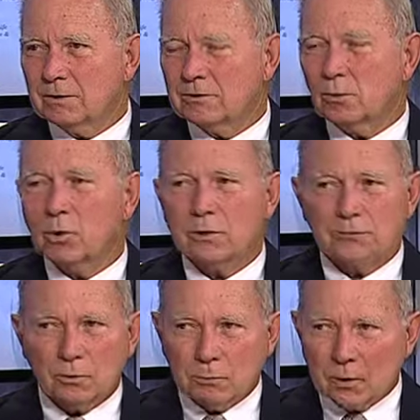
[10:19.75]
It's a
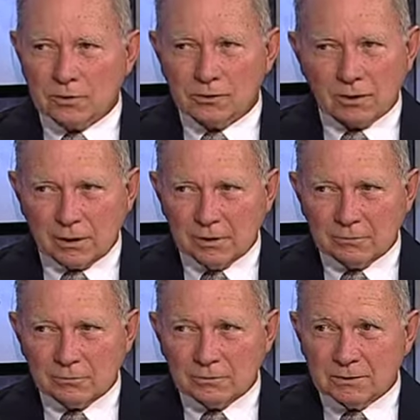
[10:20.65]
wonderful place to
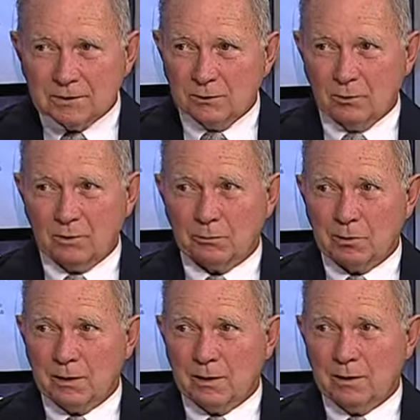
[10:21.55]
live,
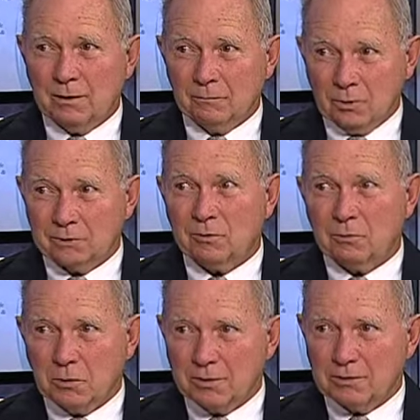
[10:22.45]

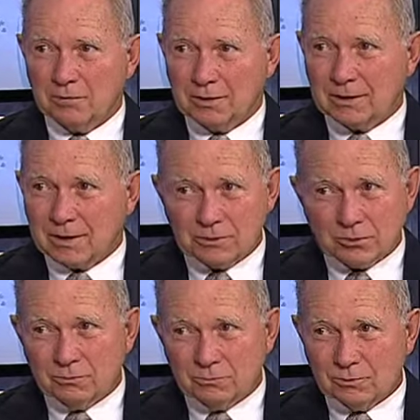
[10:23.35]
wonderful place to vacation.